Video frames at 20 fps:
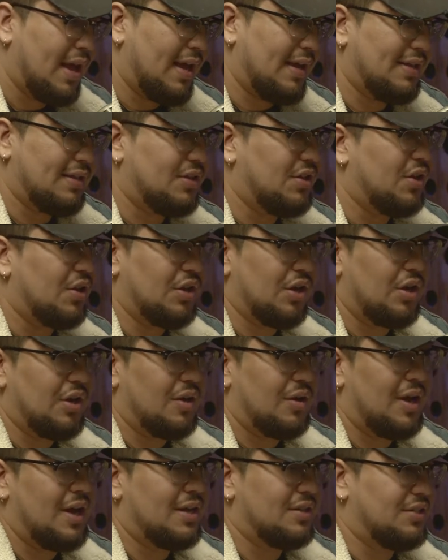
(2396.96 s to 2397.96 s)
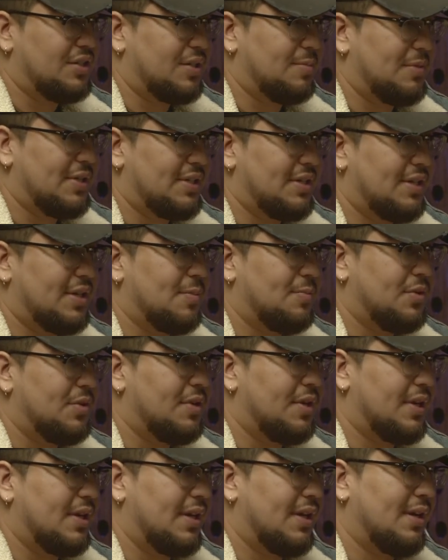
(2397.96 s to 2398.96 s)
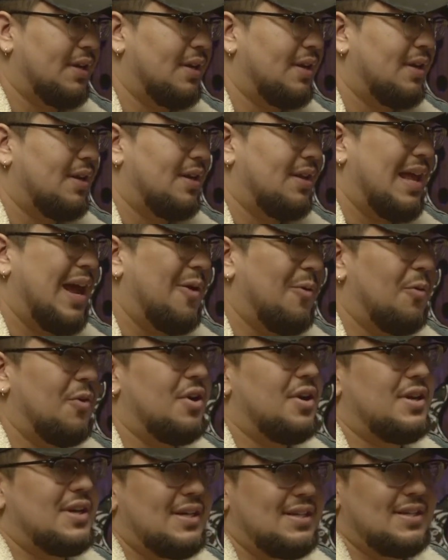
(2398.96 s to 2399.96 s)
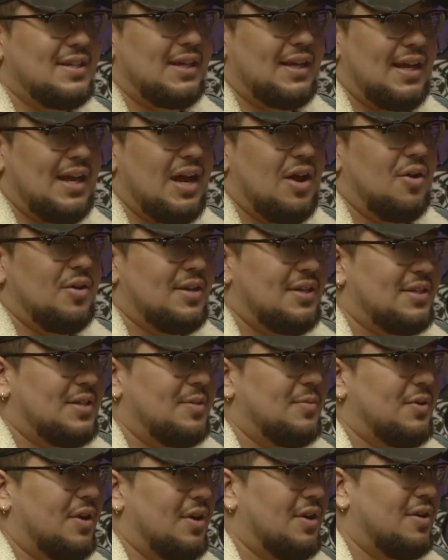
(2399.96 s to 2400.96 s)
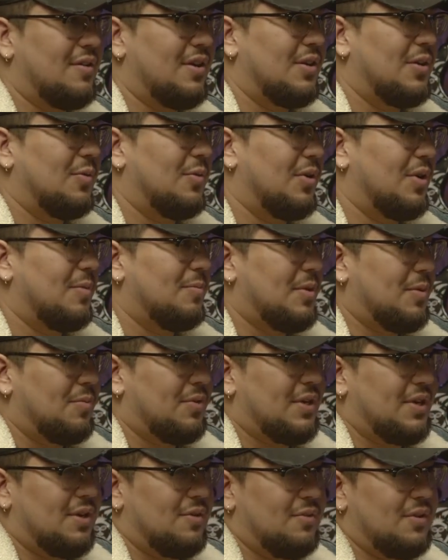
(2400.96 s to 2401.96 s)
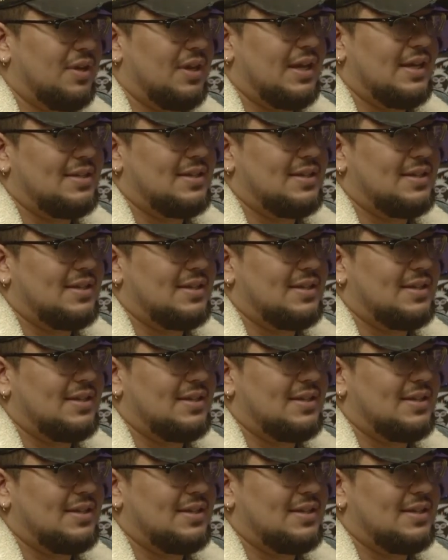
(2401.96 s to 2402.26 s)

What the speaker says: and, you know, the whole LGBT community. That word needs to get out. It needs to be heard around the world, and people need to realize